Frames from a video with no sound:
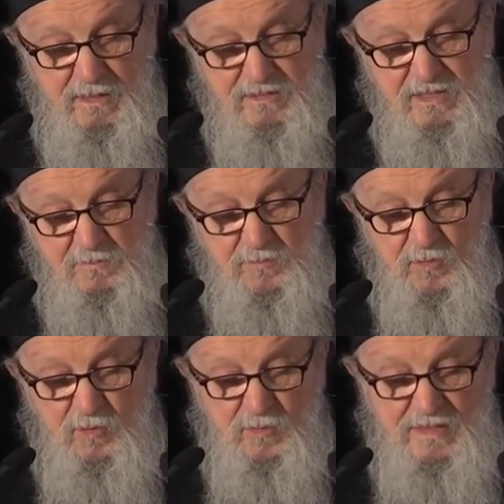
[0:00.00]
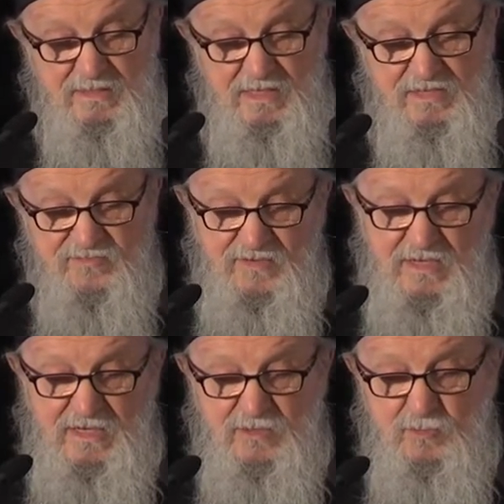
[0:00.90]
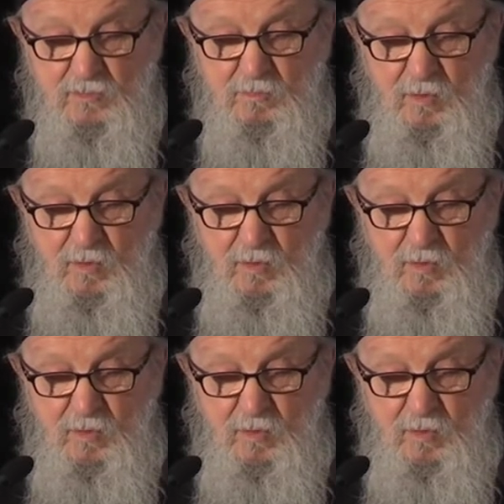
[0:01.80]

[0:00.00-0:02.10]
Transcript: St. Paul went as far as to